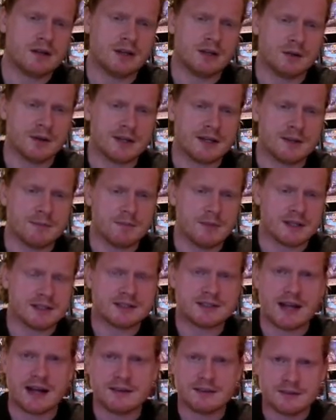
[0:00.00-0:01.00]
know, like a
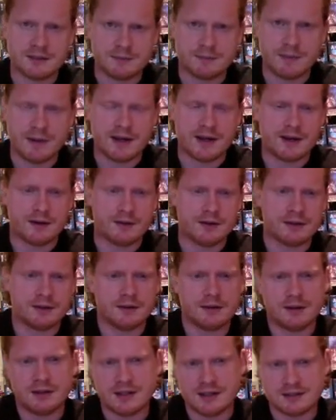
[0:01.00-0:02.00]
standard bearer,
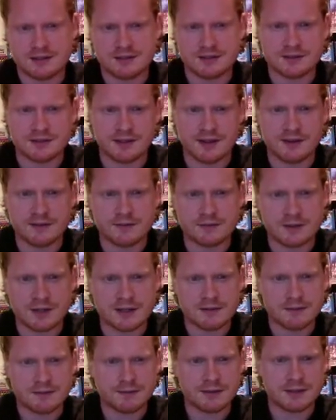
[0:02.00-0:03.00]
and that's the Slave
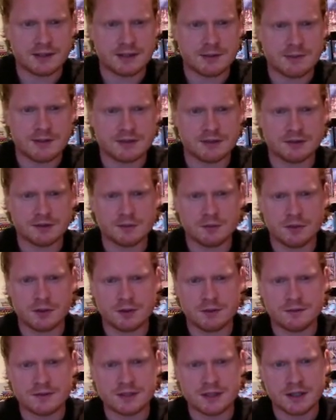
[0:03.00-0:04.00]
Driver for the Abyssal
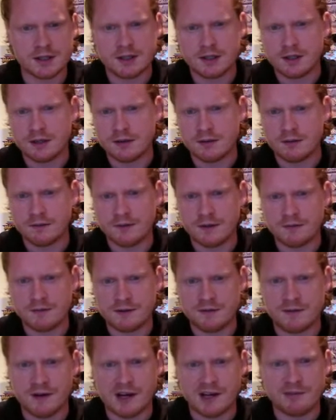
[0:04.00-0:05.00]
Dwarves.
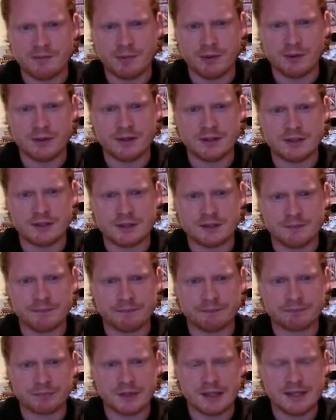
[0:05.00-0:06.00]
55 points.
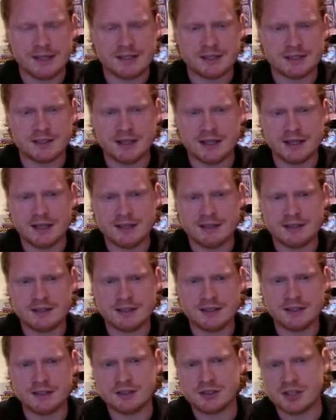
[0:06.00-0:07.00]
He's an
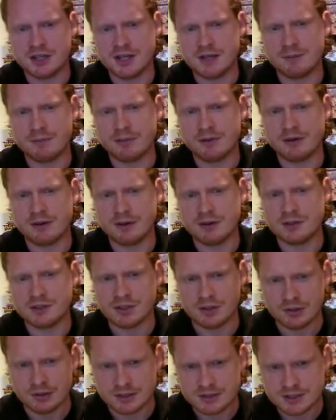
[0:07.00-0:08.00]
easy, cheap
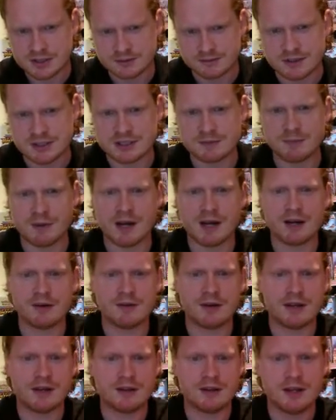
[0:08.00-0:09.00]
source of
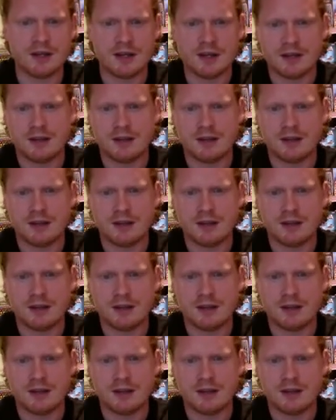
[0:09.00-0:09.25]
inspiring.